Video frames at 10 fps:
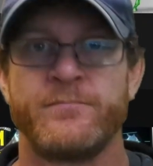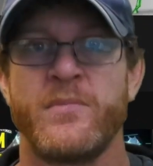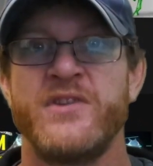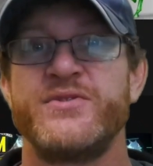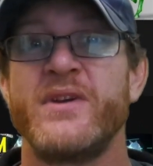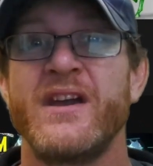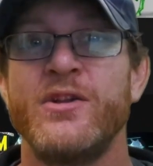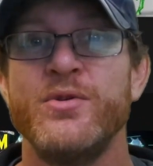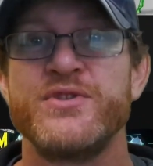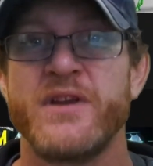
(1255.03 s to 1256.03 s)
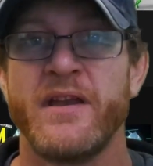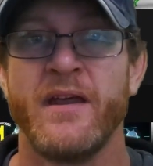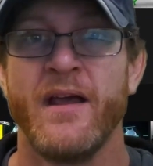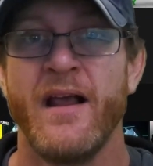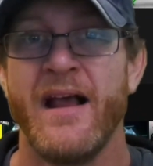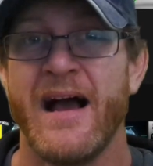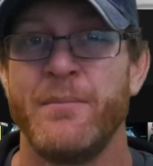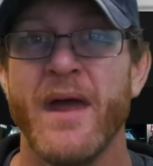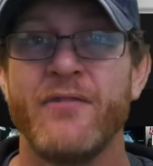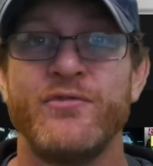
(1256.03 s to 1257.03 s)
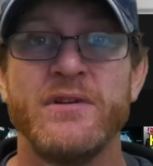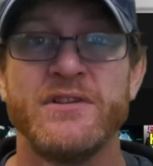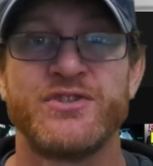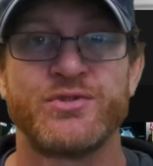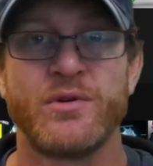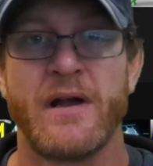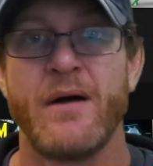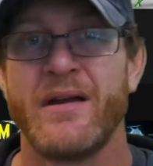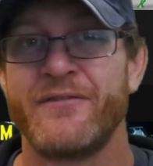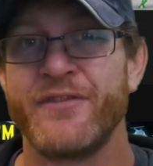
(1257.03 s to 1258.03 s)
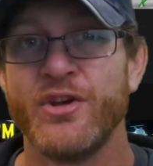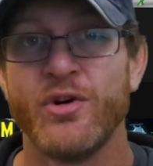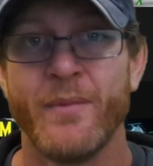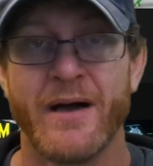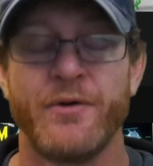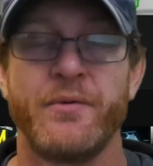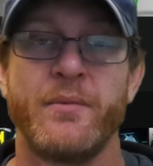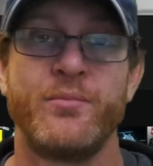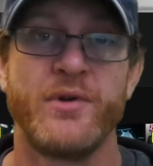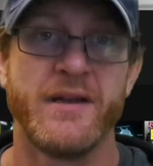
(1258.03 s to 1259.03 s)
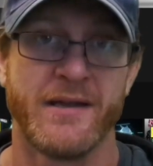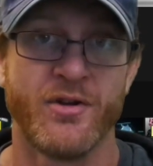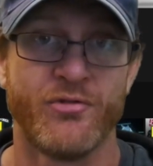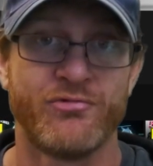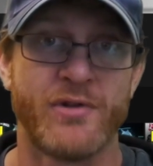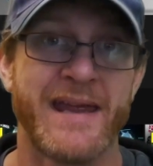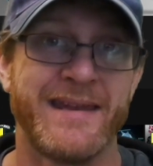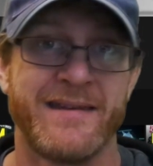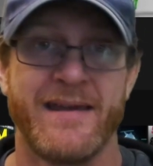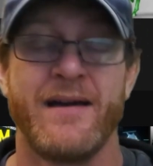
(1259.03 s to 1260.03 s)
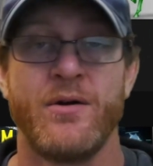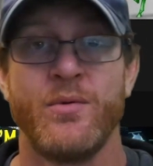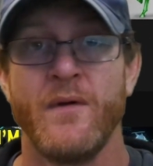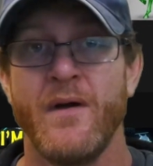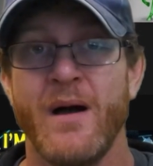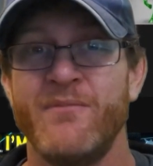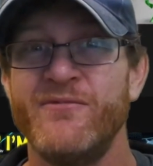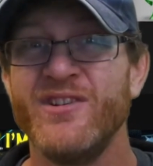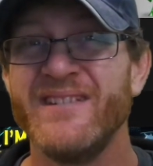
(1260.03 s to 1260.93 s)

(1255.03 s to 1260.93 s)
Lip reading: So in conclusion, I'm not really sure how I feel about breeding right now. I'm really